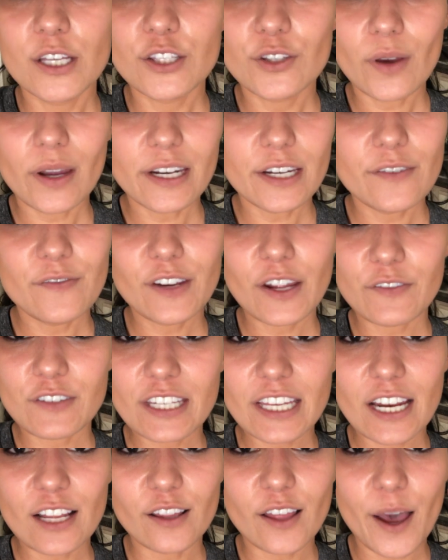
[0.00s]
So I didn't even have
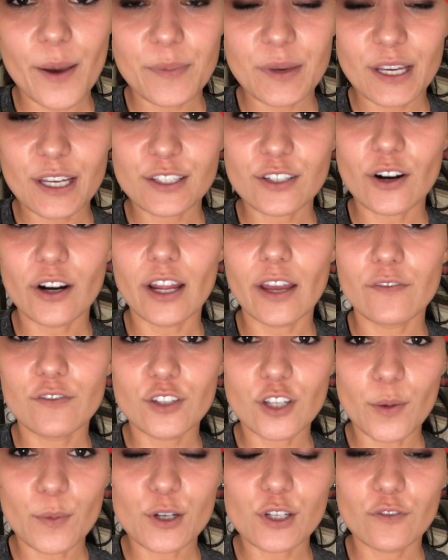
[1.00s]
to get a lot because I already have
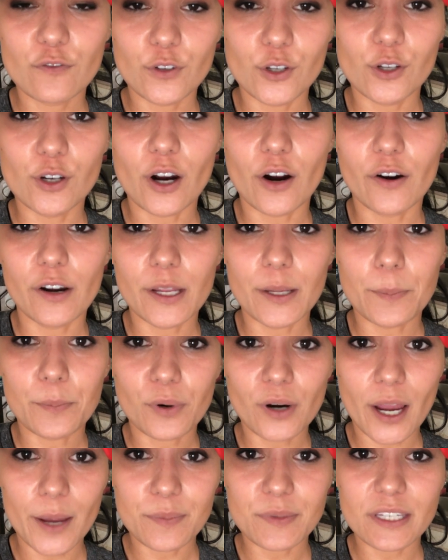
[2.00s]
so much food already
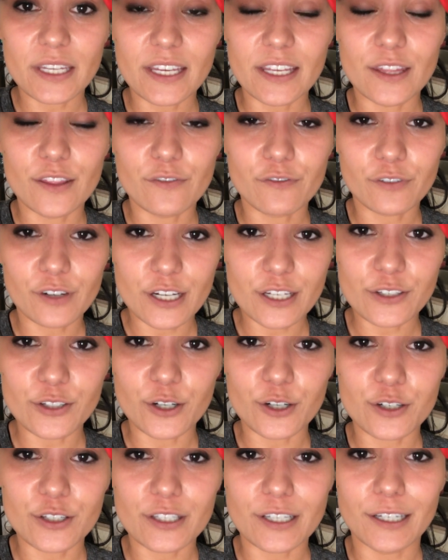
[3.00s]
prepped in the
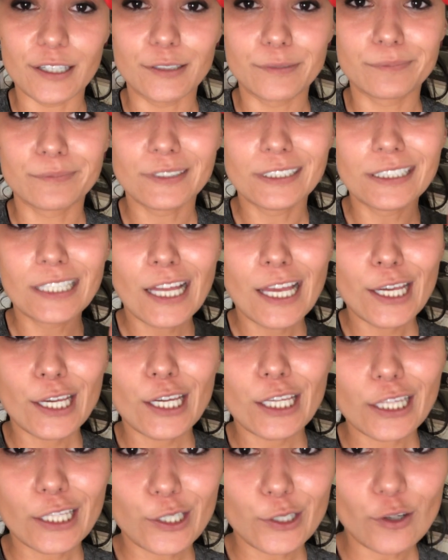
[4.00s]
freezer, so
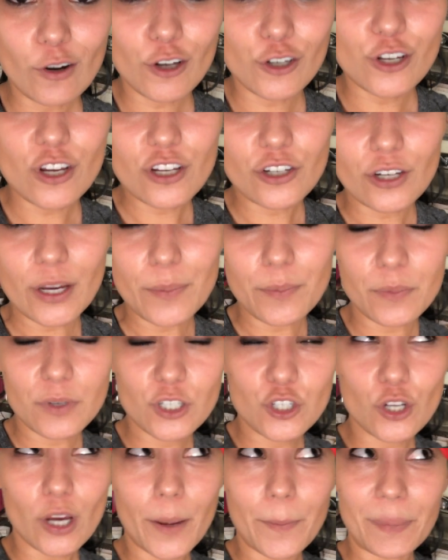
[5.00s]
good little grocery trip,
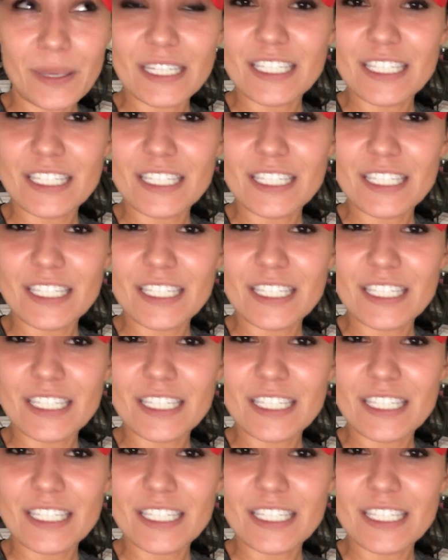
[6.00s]
trip